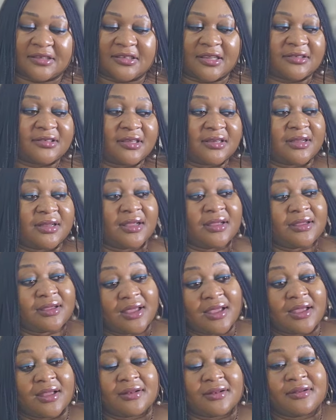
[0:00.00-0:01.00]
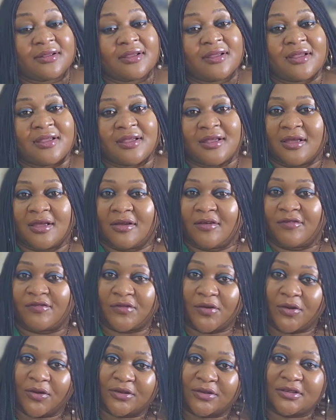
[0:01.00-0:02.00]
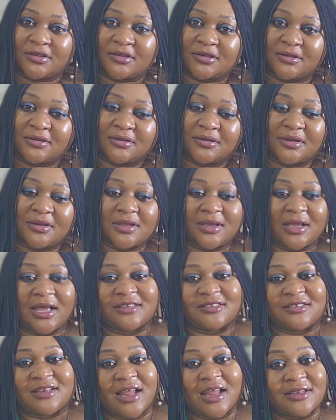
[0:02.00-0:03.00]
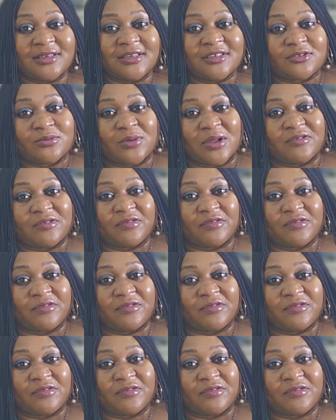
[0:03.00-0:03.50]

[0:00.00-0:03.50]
I said again, of course, he has learned this one